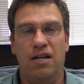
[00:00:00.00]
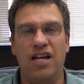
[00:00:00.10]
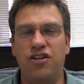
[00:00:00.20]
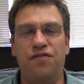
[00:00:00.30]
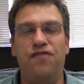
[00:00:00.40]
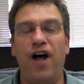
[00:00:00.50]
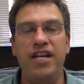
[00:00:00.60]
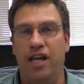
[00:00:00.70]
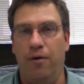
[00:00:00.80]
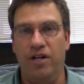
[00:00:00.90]
not just
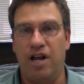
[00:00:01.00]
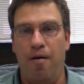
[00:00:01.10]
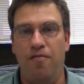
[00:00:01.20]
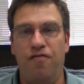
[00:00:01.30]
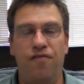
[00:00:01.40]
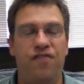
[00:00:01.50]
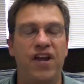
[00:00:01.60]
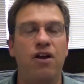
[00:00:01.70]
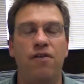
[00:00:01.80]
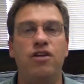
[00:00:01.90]
funding your retirement.
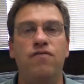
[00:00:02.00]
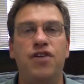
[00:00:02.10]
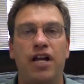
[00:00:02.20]
Figure that you've